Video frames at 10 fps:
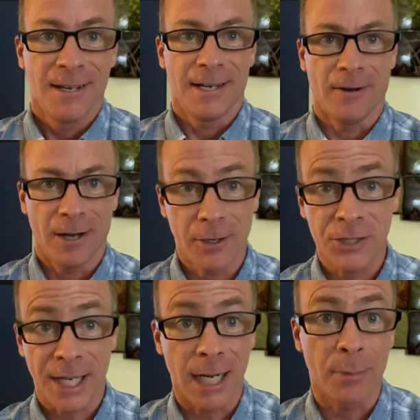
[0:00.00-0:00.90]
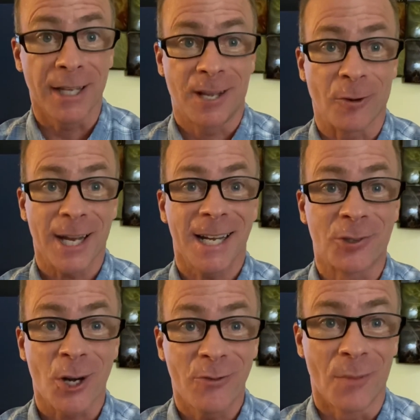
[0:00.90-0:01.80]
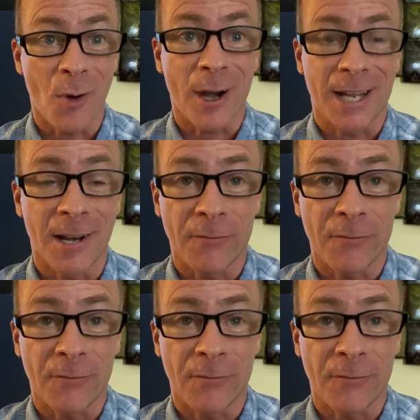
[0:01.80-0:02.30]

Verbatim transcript: Now, understandably, greed drove the market in